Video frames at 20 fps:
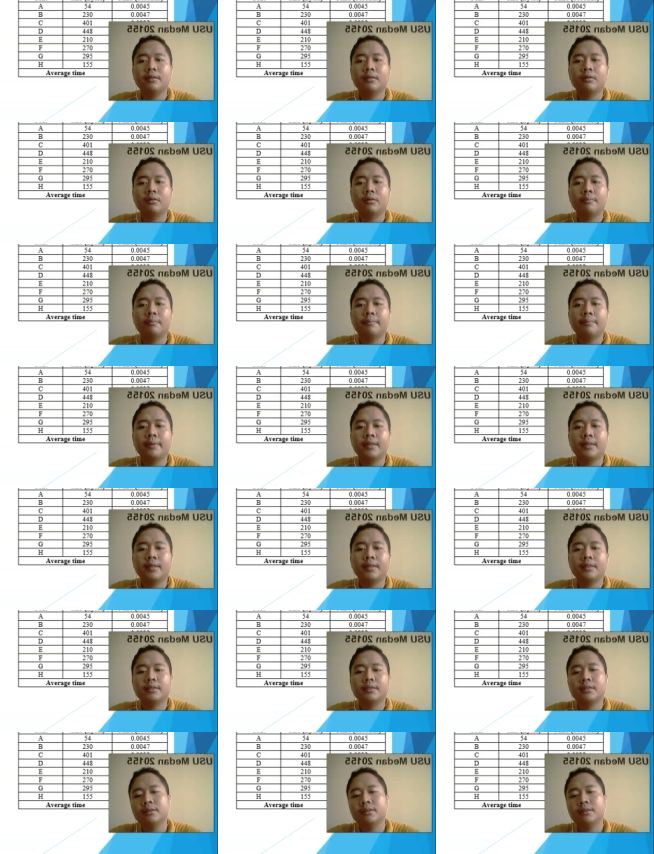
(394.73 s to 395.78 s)

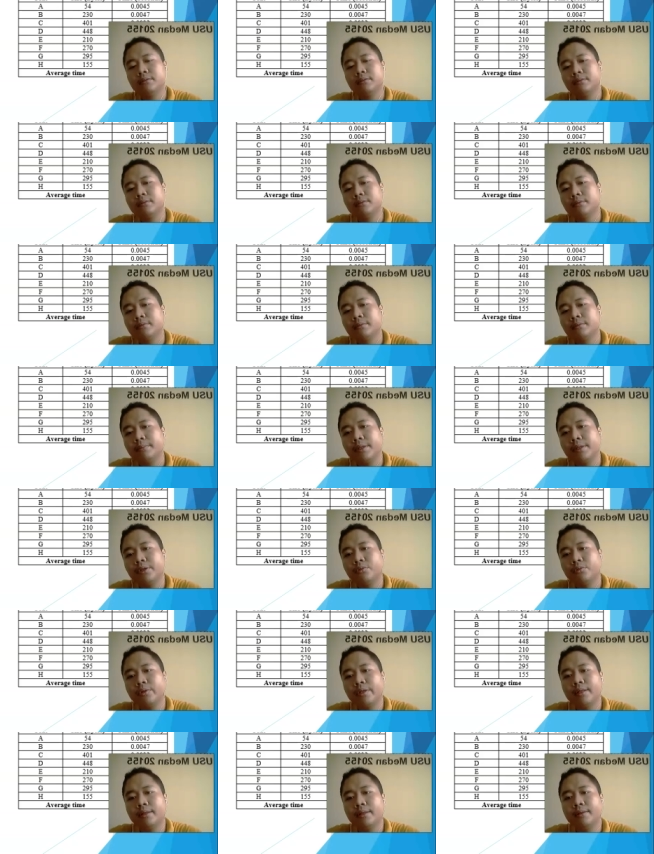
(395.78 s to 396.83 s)
comparison
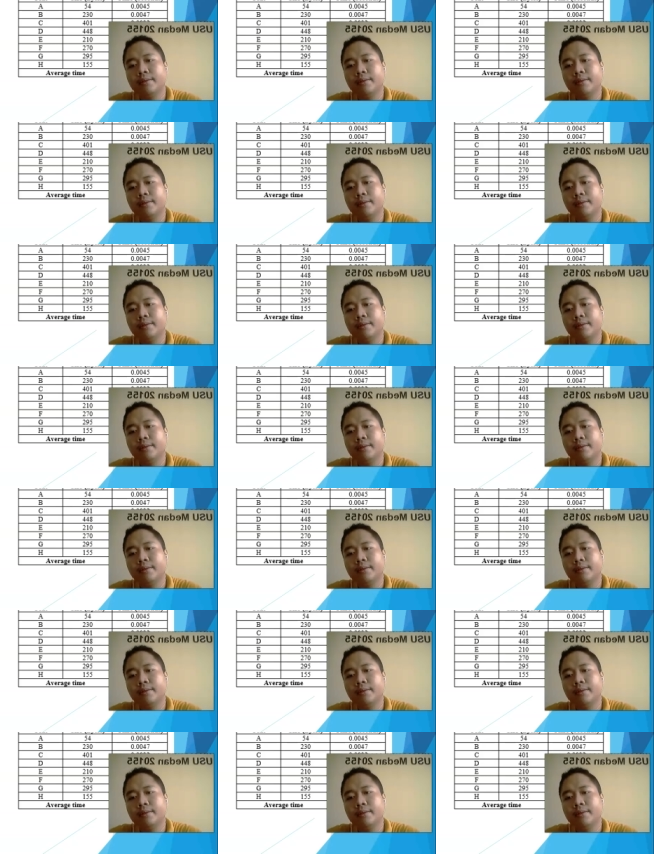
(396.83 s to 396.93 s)
between